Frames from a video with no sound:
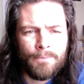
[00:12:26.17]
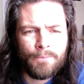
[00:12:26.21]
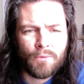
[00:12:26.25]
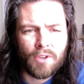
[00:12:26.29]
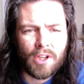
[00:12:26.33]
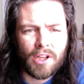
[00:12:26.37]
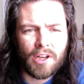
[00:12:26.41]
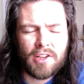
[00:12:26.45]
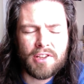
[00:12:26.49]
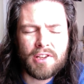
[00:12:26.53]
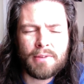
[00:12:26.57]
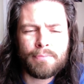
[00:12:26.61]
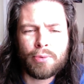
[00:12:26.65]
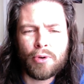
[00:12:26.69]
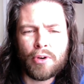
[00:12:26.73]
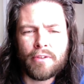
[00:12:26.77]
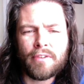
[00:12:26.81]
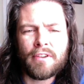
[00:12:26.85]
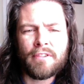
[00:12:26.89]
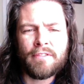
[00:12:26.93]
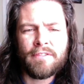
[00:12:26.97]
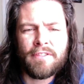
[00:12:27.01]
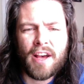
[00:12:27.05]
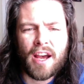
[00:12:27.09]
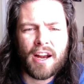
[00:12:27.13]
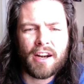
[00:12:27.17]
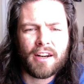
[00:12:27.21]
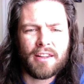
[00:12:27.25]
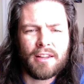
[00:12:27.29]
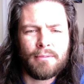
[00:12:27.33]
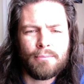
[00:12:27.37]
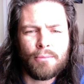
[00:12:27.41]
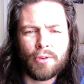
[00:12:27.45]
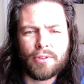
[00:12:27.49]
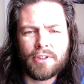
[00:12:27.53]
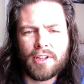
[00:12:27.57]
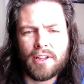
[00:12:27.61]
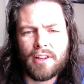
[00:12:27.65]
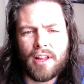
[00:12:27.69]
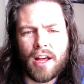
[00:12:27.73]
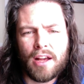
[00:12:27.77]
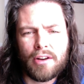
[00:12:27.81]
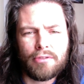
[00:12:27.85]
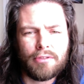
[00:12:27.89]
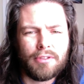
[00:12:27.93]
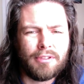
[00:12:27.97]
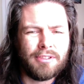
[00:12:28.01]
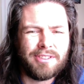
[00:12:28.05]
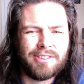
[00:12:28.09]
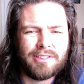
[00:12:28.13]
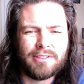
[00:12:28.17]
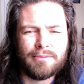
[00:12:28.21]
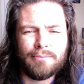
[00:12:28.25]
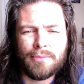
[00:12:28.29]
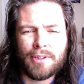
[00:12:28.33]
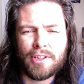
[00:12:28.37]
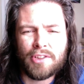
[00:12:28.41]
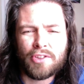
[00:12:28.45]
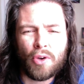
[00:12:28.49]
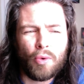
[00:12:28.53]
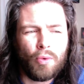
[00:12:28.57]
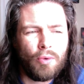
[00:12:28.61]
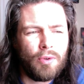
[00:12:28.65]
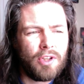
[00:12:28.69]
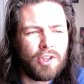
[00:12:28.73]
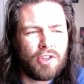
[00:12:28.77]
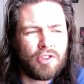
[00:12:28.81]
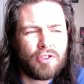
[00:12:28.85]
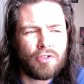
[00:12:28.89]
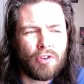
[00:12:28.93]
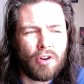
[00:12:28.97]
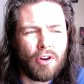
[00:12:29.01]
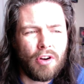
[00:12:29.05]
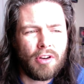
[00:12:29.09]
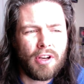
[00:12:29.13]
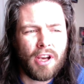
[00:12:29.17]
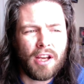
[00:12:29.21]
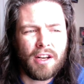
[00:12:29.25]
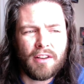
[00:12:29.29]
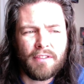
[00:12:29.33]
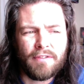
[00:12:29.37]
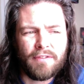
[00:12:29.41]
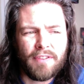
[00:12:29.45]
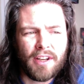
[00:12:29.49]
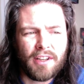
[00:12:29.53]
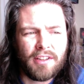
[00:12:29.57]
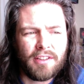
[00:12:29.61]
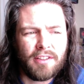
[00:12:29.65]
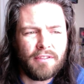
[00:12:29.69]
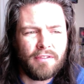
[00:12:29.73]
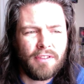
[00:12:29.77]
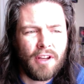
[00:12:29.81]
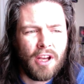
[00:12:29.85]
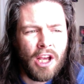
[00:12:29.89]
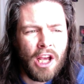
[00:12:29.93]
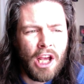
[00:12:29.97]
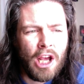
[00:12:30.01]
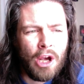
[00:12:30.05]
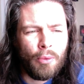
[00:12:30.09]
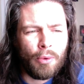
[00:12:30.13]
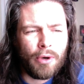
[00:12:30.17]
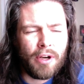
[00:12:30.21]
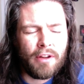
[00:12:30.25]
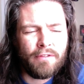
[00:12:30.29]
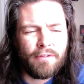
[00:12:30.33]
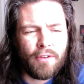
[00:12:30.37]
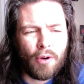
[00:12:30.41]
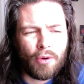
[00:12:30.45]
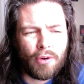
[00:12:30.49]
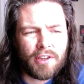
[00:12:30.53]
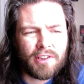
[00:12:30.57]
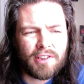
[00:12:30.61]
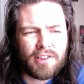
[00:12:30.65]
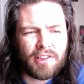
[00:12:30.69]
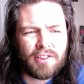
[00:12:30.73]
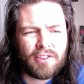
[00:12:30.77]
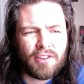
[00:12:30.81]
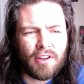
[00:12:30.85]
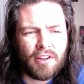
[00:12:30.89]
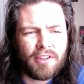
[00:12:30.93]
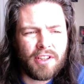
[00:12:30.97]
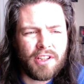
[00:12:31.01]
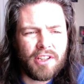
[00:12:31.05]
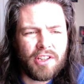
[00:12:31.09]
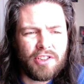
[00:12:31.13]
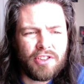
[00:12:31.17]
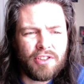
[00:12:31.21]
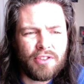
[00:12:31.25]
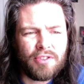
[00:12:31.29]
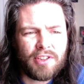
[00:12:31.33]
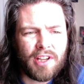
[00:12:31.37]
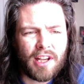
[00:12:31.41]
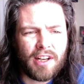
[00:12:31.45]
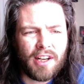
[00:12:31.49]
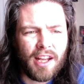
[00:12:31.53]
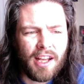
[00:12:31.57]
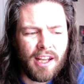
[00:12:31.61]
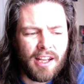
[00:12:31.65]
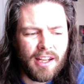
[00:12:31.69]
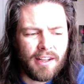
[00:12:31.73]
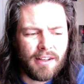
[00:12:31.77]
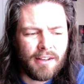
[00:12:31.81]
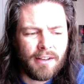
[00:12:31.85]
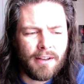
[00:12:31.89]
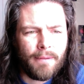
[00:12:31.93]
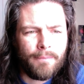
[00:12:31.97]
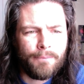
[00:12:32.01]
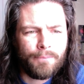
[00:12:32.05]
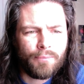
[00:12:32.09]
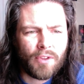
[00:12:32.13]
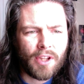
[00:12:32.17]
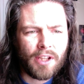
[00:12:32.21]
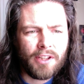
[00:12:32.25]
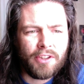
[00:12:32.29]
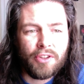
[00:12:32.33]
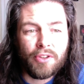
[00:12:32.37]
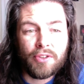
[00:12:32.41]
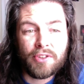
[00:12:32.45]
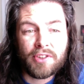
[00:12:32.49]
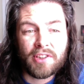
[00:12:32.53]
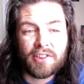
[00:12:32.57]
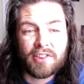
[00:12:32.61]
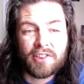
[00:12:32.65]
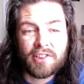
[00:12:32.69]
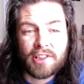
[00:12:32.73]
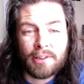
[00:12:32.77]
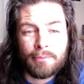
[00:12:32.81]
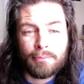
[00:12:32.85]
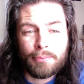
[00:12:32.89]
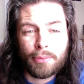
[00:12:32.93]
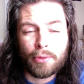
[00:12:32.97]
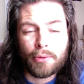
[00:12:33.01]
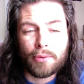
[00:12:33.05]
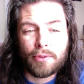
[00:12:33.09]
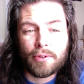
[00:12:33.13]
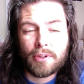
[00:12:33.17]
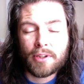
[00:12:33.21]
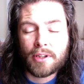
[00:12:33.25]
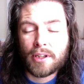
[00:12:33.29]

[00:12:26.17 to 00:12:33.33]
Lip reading: It is a proven fact that multilateralism is only strong and effective when it focuses on the issues at hand and uses simple,